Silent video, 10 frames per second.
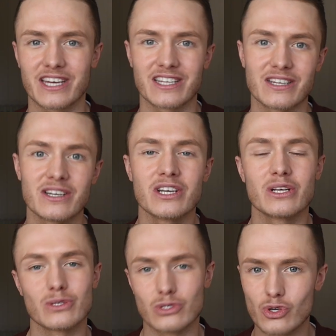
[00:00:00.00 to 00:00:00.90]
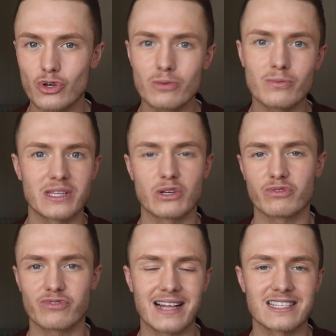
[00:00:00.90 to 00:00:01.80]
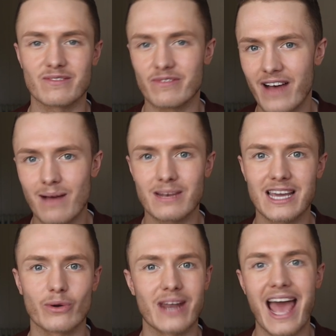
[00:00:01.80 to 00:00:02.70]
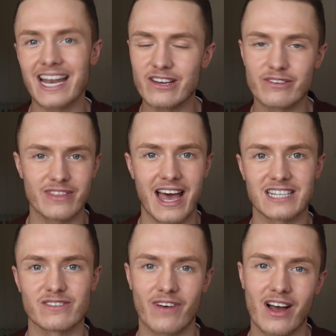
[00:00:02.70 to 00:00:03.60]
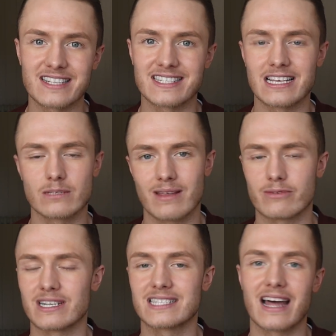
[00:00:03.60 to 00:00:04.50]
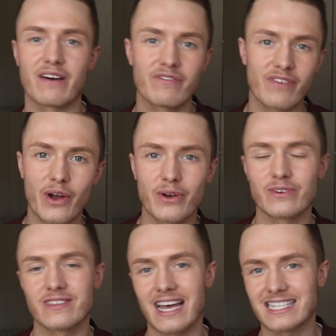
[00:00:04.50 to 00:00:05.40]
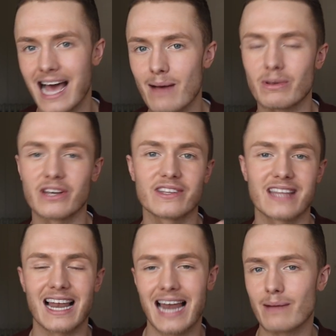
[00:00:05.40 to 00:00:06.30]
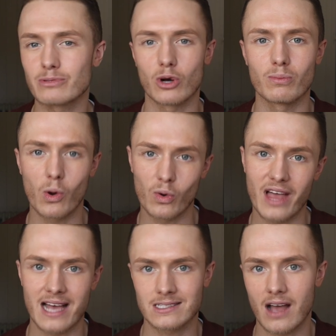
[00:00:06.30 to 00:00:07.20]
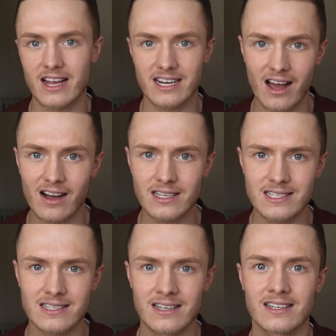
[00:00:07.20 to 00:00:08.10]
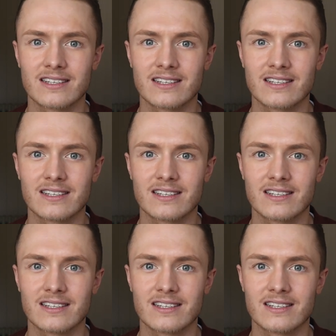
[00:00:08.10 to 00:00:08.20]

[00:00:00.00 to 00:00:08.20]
can Zoom with your friends and family on any of their devices, whether it's their phone, their tablet, their laptop, or their Sky Glass.